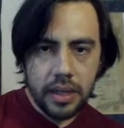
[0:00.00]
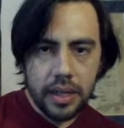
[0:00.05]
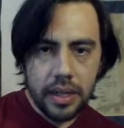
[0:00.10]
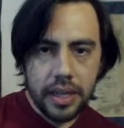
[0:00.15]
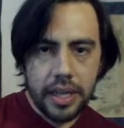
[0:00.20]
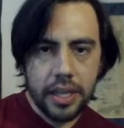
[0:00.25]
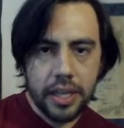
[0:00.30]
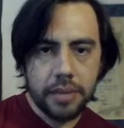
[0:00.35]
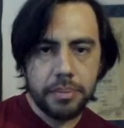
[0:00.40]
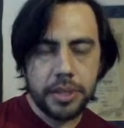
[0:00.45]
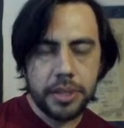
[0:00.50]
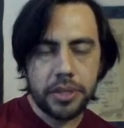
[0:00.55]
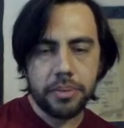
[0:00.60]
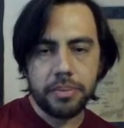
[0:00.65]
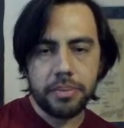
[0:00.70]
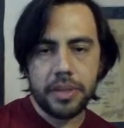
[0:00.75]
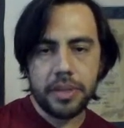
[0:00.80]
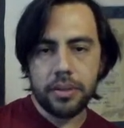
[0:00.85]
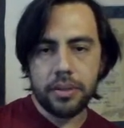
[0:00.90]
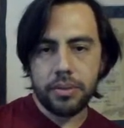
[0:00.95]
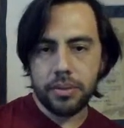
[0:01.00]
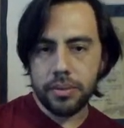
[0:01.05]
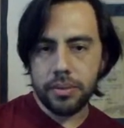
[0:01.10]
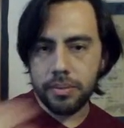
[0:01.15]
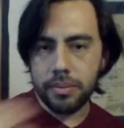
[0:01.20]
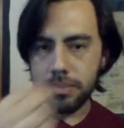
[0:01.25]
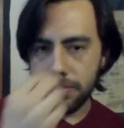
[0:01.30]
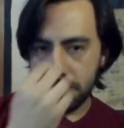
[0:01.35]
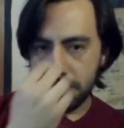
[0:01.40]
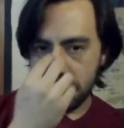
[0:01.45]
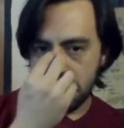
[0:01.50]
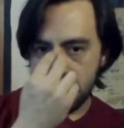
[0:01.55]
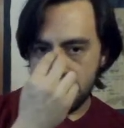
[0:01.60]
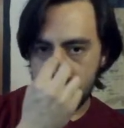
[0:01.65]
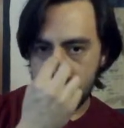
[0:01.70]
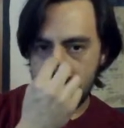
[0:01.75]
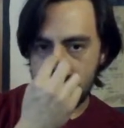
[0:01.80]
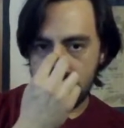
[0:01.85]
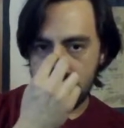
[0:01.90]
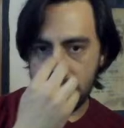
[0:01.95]
Here, bishop d2.
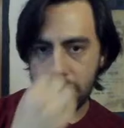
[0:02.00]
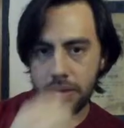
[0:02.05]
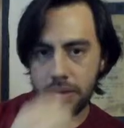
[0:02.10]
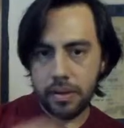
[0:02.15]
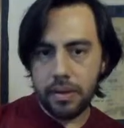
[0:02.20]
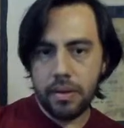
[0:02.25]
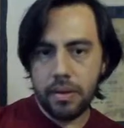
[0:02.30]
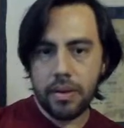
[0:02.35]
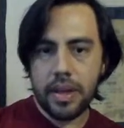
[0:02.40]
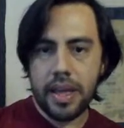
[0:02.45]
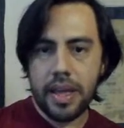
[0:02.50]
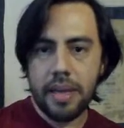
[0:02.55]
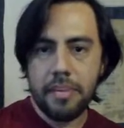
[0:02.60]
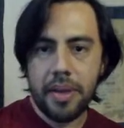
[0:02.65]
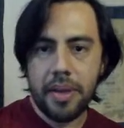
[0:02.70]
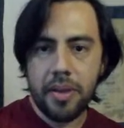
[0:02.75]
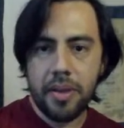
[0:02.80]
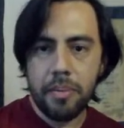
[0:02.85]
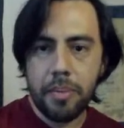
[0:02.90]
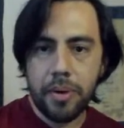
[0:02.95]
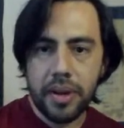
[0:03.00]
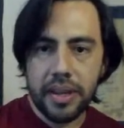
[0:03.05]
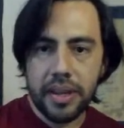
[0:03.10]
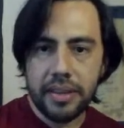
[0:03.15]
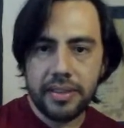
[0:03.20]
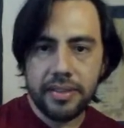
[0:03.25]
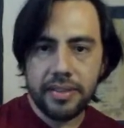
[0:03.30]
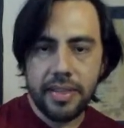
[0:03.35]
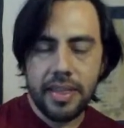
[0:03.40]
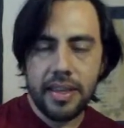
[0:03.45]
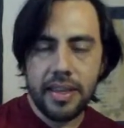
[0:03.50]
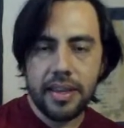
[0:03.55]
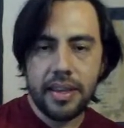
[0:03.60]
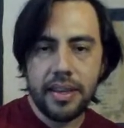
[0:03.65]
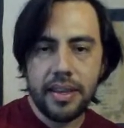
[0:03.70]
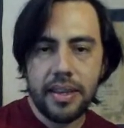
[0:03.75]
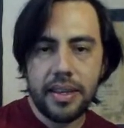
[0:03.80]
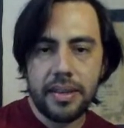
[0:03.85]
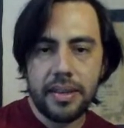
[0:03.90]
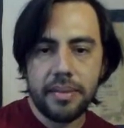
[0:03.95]
Okay, my opponent is thinking
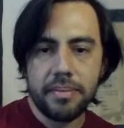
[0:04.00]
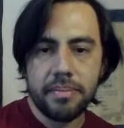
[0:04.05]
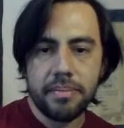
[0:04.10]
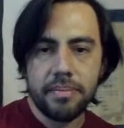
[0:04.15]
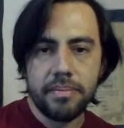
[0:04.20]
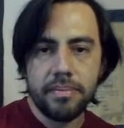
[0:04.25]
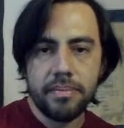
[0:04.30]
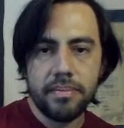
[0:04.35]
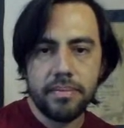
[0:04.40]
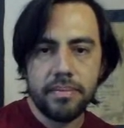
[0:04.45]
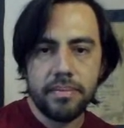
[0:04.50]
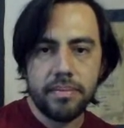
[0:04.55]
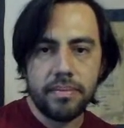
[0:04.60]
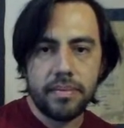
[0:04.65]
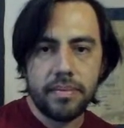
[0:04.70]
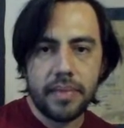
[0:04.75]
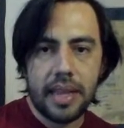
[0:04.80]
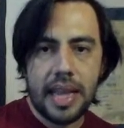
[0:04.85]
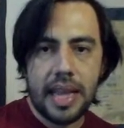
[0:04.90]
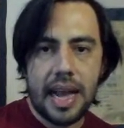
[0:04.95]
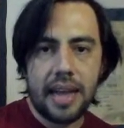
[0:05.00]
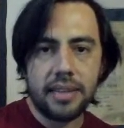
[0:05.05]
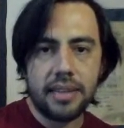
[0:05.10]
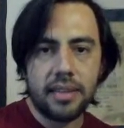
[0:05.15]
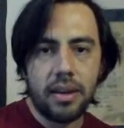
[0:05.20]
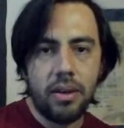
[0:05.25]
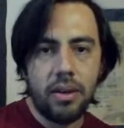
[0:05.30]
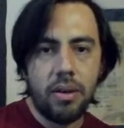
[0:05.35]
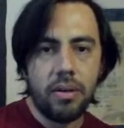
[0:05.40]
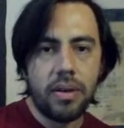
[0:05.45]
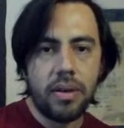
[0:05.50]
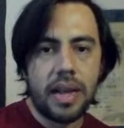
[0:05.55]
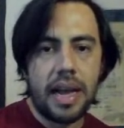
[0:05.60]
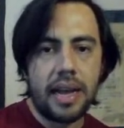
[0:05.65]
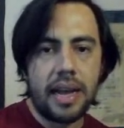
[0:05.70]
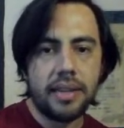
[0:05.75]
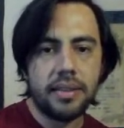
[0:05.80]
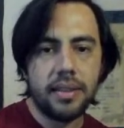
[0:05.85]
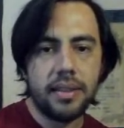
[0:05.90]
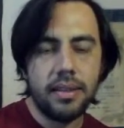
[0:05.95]
in long
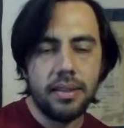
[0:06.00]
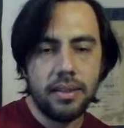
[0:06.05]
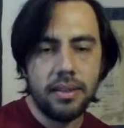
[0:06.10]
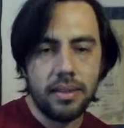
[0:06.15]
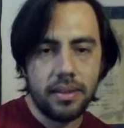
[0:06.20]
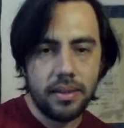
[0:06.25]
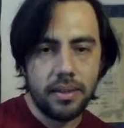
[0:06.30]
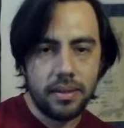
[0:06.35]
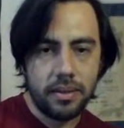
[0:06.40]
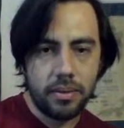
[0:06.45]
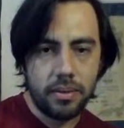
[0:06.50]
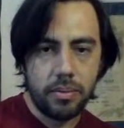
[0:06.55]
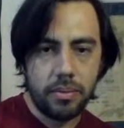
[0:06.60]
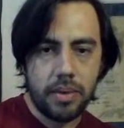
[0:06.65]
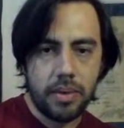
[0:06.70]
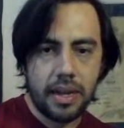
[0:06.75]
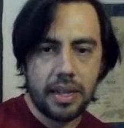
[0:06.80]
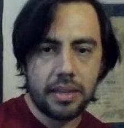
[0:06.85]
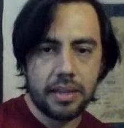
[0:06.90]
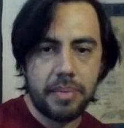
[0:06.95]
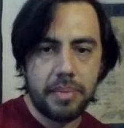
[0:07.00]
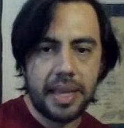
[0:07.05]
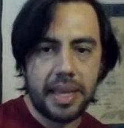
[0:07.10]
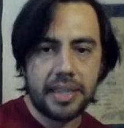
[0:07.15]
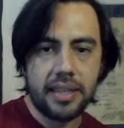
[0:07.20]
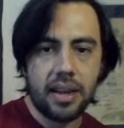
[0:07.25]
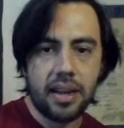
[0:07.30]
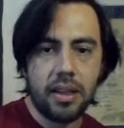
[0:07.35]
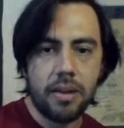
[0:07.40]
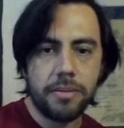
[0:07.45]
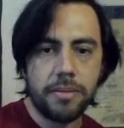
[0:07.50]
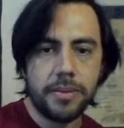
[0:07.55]
castle, what makes a lot of